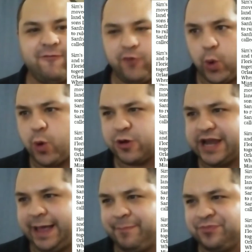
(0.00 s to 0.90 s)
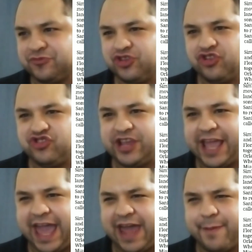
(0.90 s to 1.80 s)
Florida.
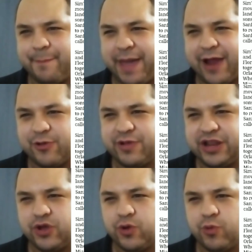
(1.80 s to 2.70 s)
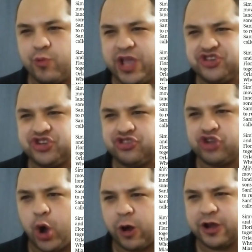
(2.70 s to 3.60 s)
She had married Rich
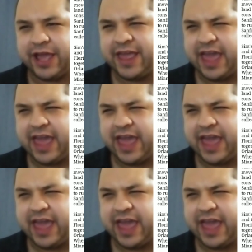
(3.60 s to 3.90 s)
Tard